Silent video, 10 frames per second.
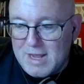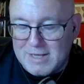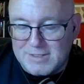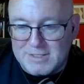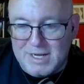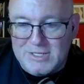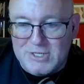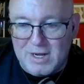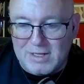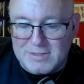as a
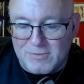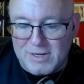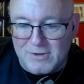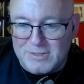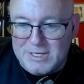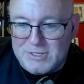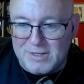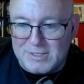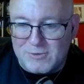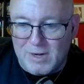DJ, as a radio DJ,
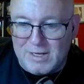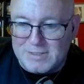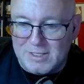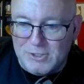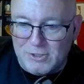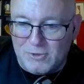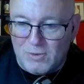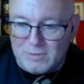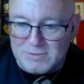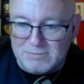that's great because then you can
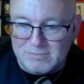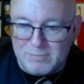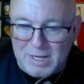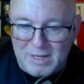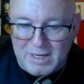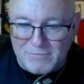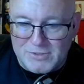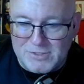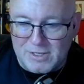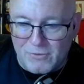go out back, have
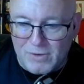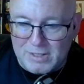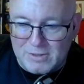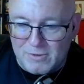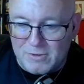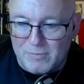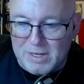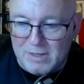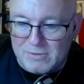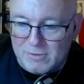a cigarette, go to the
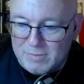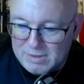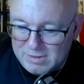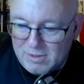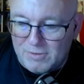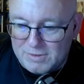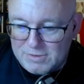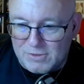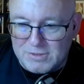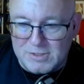bathroom, and then, and the
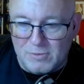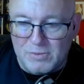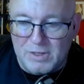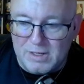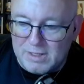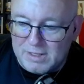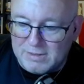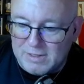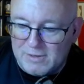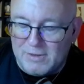song's still playing. I
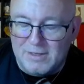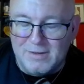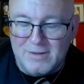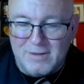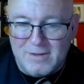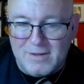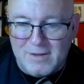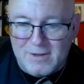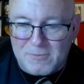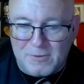can
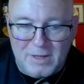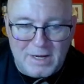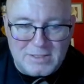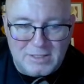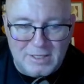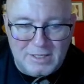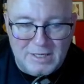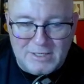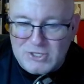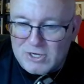relax
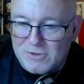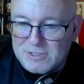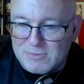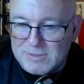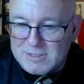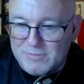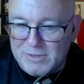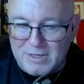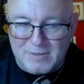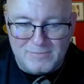and share this with
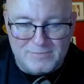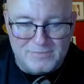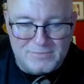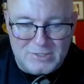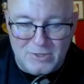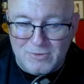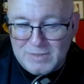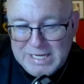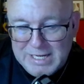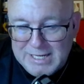somebody.
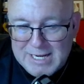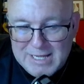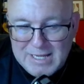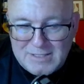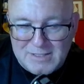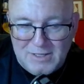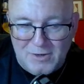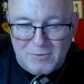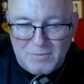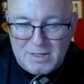So that's,
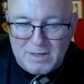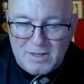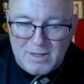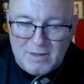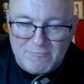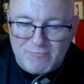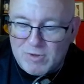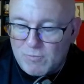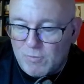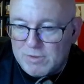
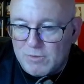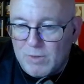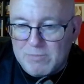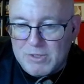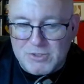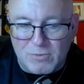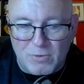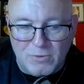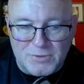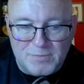the way music
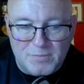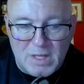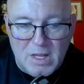rolls.